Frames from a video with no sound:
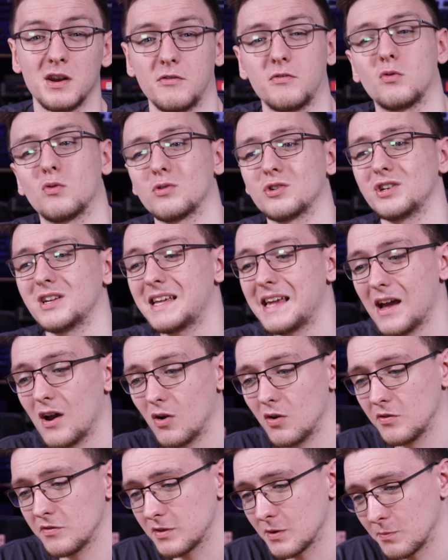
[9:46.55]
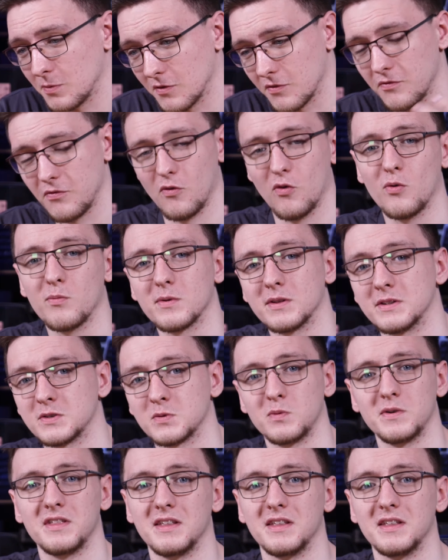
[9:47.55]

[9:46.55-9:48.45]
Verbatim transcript: and of course you get all of the performance